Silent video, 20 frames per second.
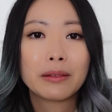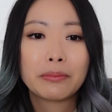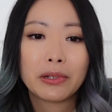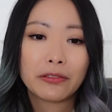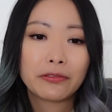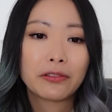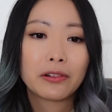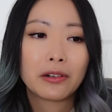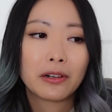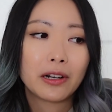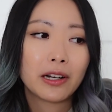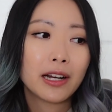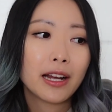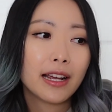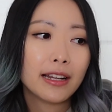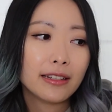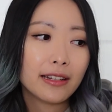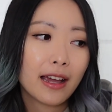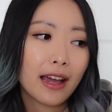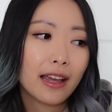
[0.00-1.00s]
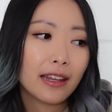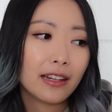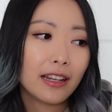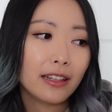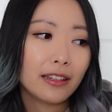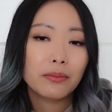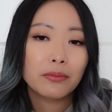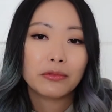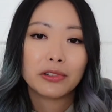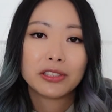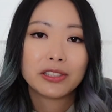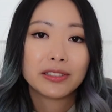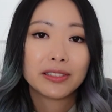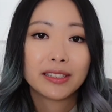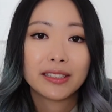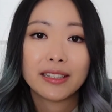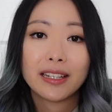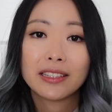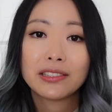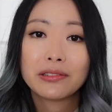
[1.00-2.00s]
before I dyed it, which
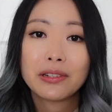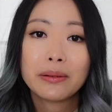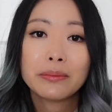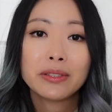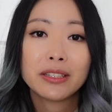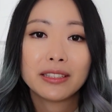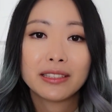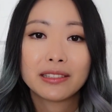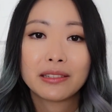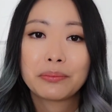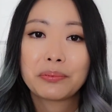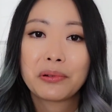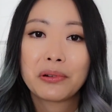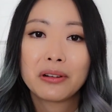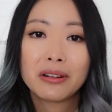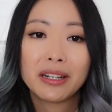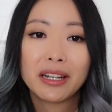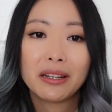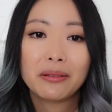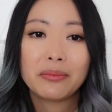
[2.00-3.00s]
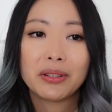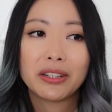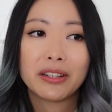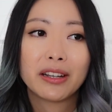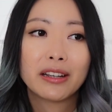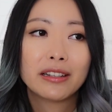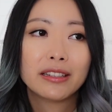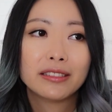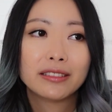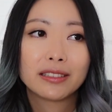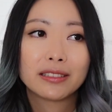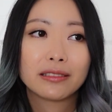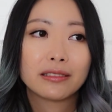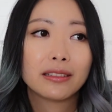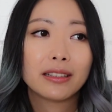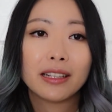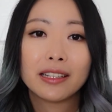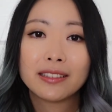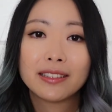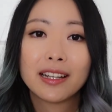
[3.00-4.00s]
is extremely disappointing because
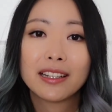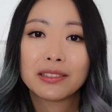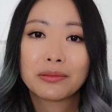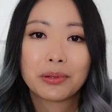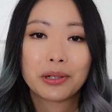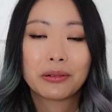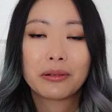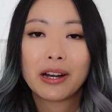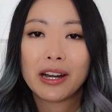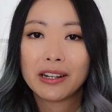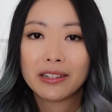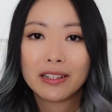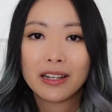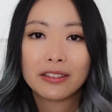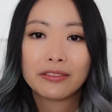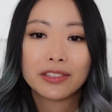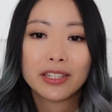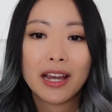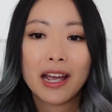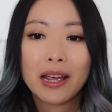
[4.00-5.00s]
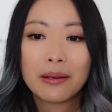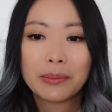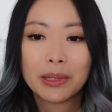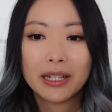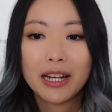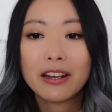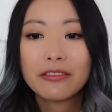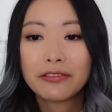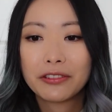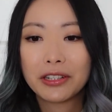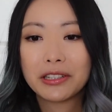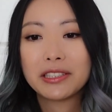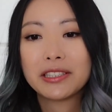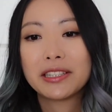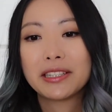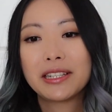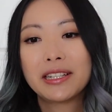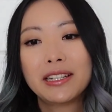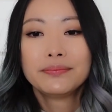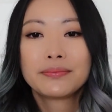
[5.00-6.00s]
it does require a lot of time and effort.
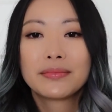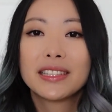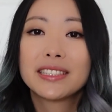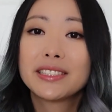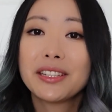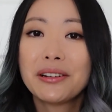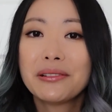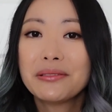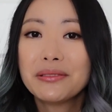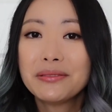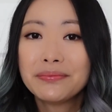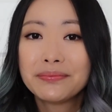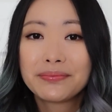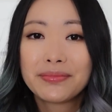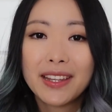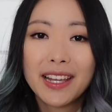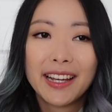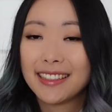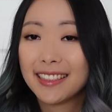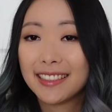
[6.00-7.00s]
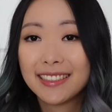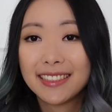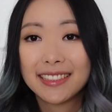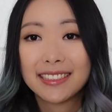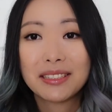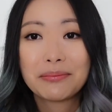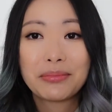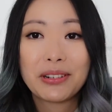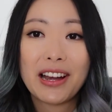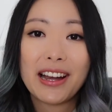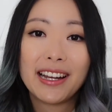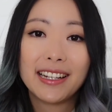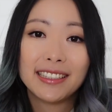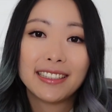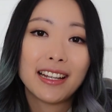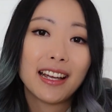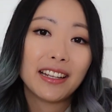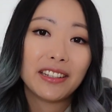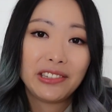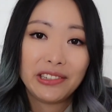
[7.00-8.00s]
So this is a brand
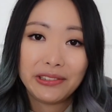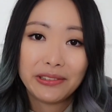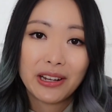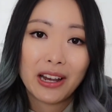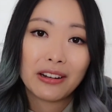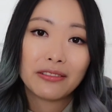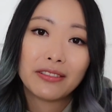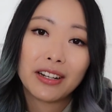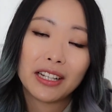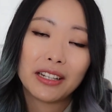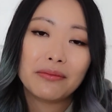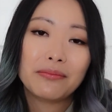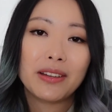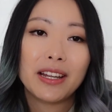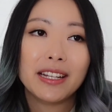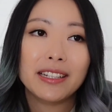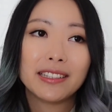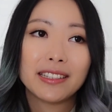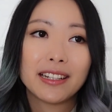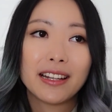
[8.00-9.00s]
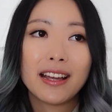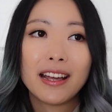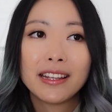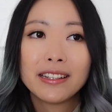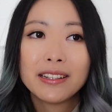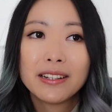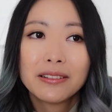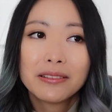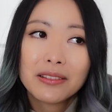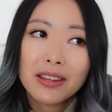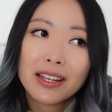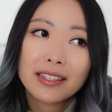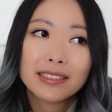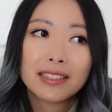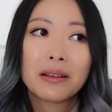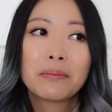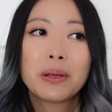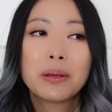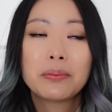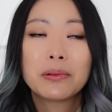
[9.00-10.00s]
I do not recommend. I know that
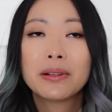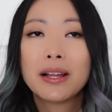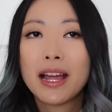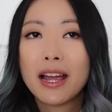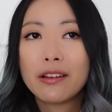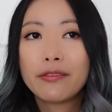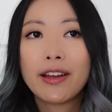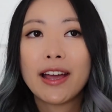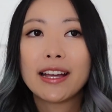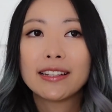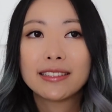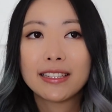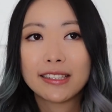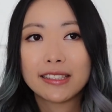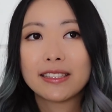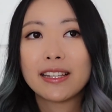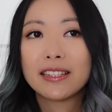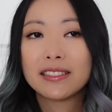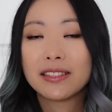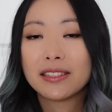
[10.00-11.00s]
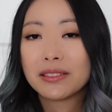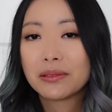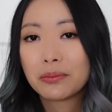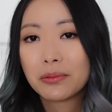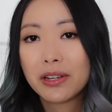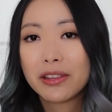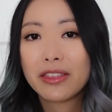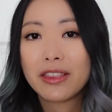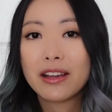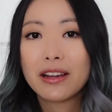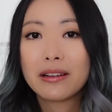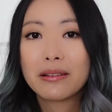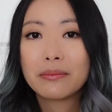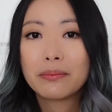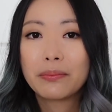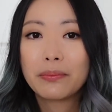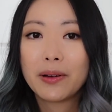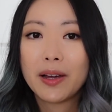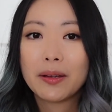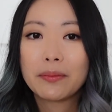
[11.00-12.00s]
some people have had successes with
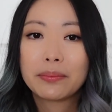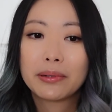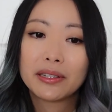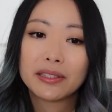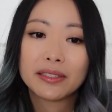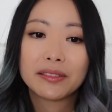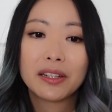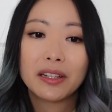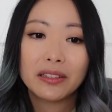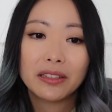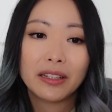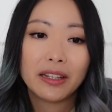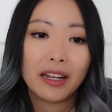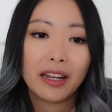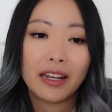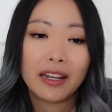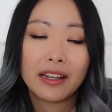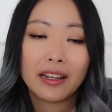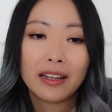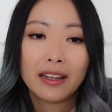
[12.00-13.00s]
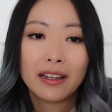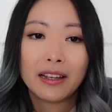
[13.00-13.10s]
them, but personally,